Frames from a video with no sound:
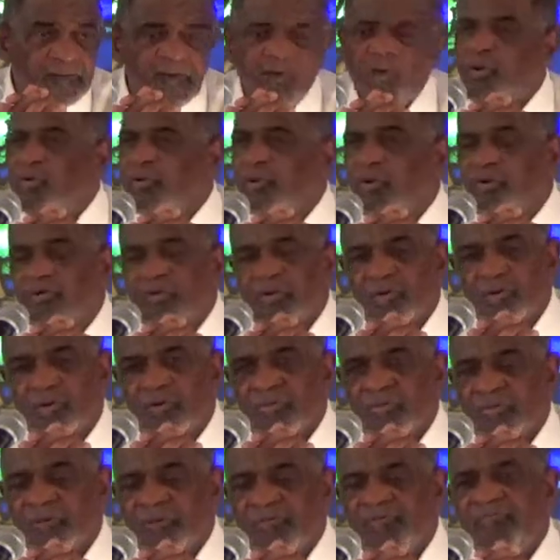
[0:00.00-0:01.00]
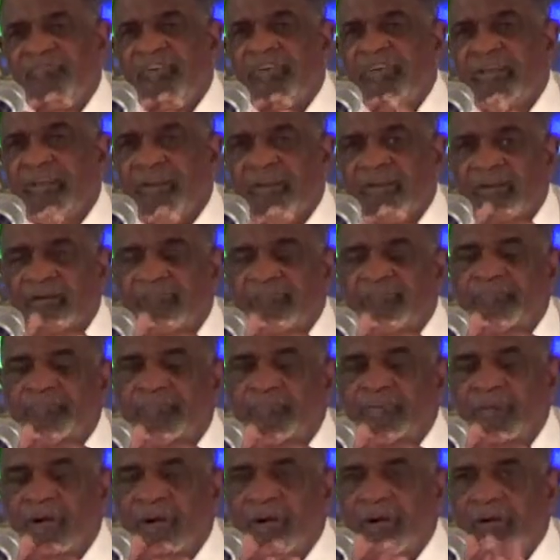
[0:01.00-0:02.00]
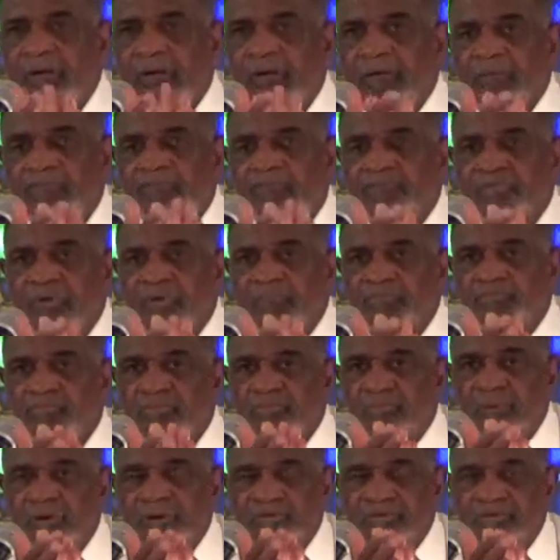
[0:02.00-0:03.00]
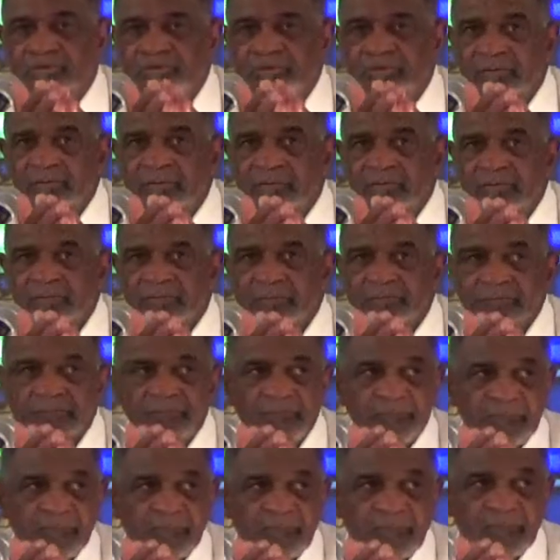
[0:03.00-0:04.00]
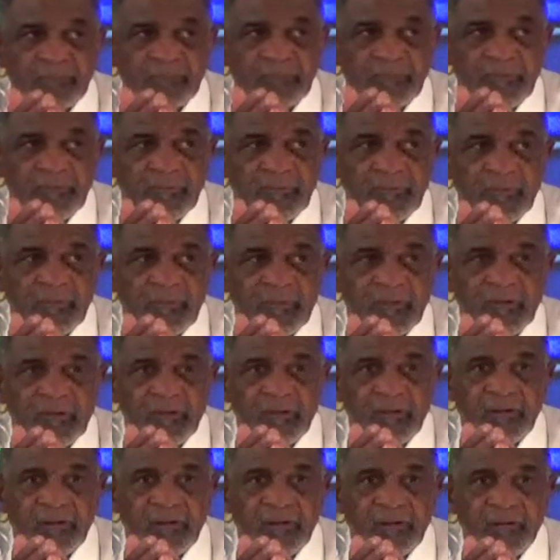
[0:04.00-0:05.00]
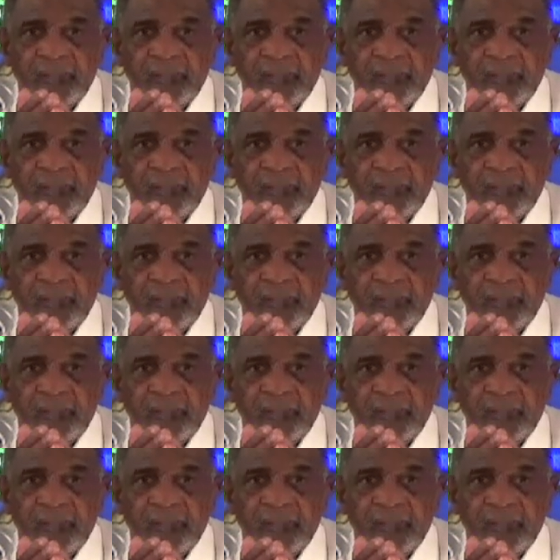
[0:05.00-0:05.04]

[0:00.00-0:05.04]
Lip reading: No. The fella that loved Trump so much. Paris.